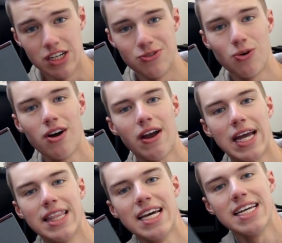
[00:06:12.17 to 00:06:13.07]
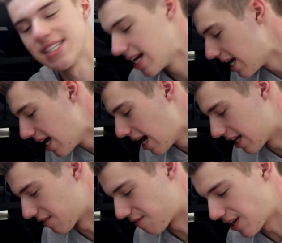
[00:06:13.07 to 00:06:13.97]
is wiring in these
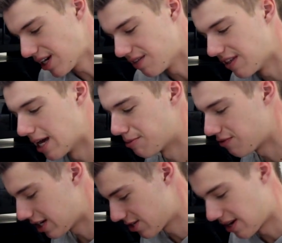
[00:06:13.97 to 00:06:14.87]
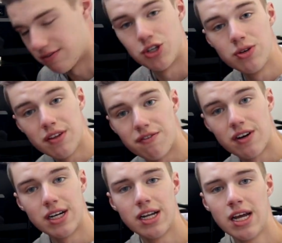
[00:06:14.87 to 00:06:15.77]
at the front of the amplifier. So I have two at the
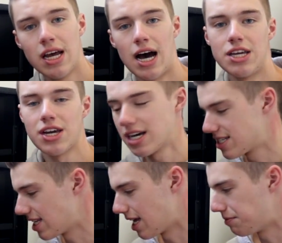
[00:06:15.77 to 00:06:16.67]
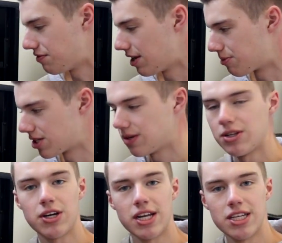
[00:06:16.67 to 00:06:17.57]
front. You can't see the amplifier, pretend
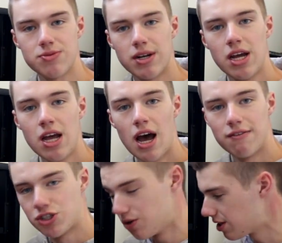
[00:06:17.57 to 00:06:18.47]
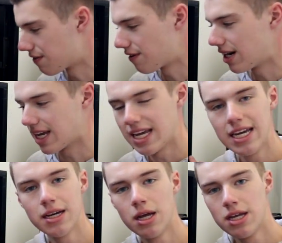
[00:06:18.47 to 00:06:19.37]
we're looking at this one. I have two at the front
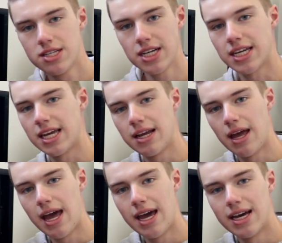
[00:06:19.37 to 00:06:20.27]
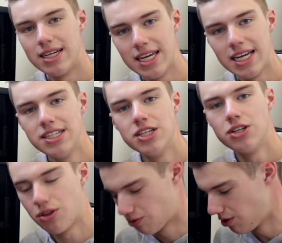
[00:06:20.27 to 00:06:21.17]
here, sucking air in
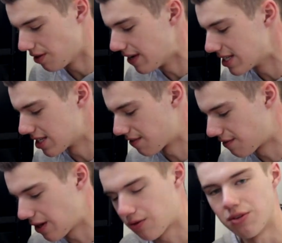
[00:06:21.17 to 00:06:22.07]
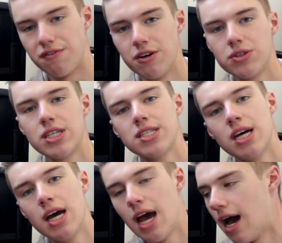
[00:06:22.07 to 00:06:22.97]
through the vents at the front, through the filters,
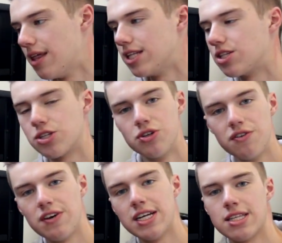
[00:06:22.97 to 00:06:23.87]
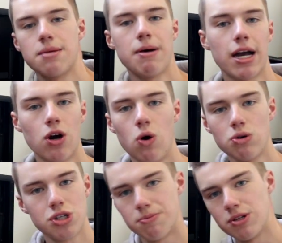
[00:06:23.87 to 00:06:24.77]
and then the two fans at the back are
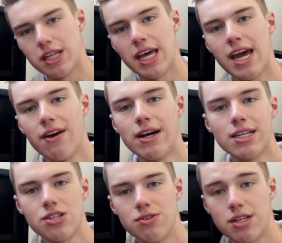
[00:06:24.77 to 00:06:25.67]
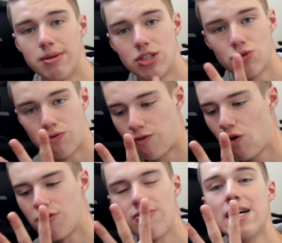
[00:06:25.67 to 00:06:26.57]
also pulling the air out. So it's going to be
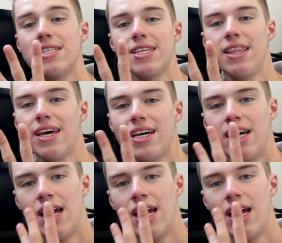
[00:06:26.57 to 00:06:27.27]
4 fans in there.